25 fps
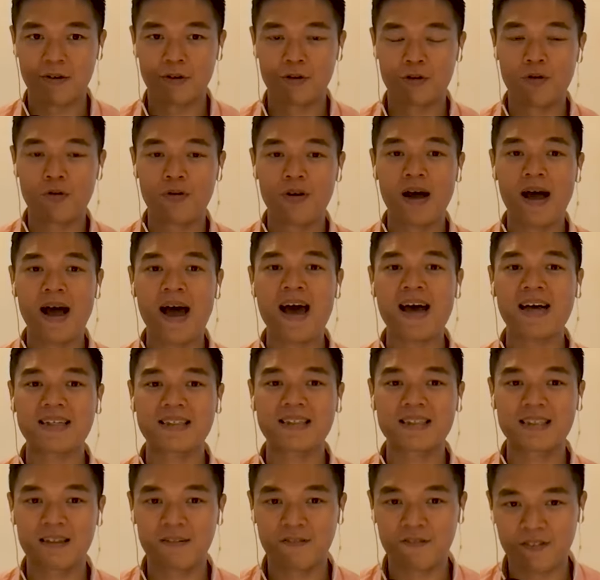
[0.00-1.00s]
You don't
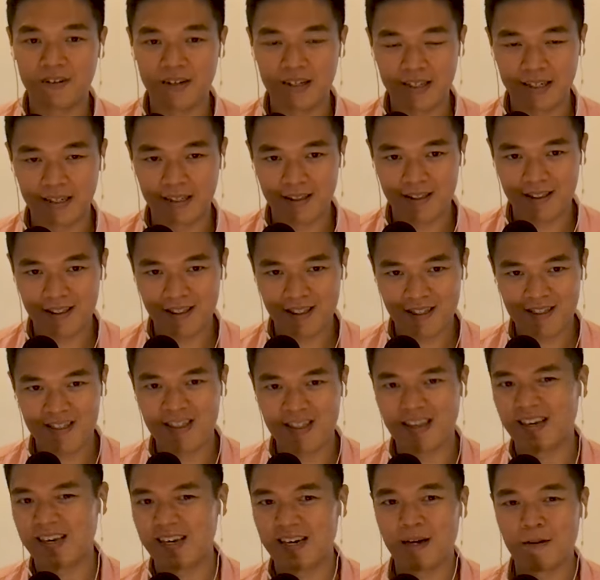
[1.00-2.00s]
actively
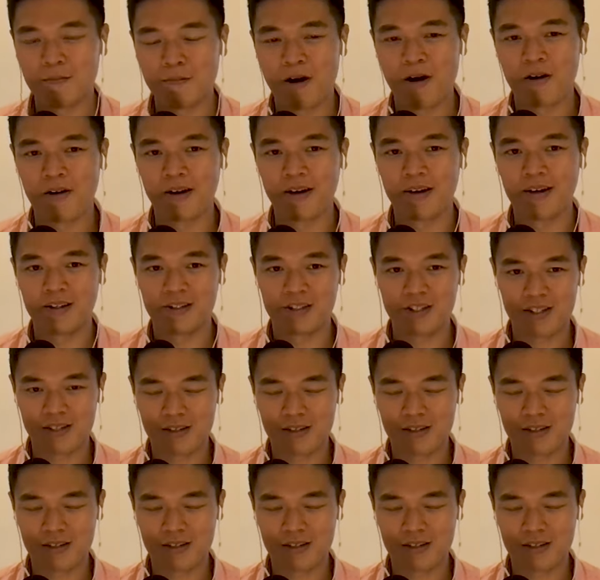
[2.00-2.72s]
thinking about it. It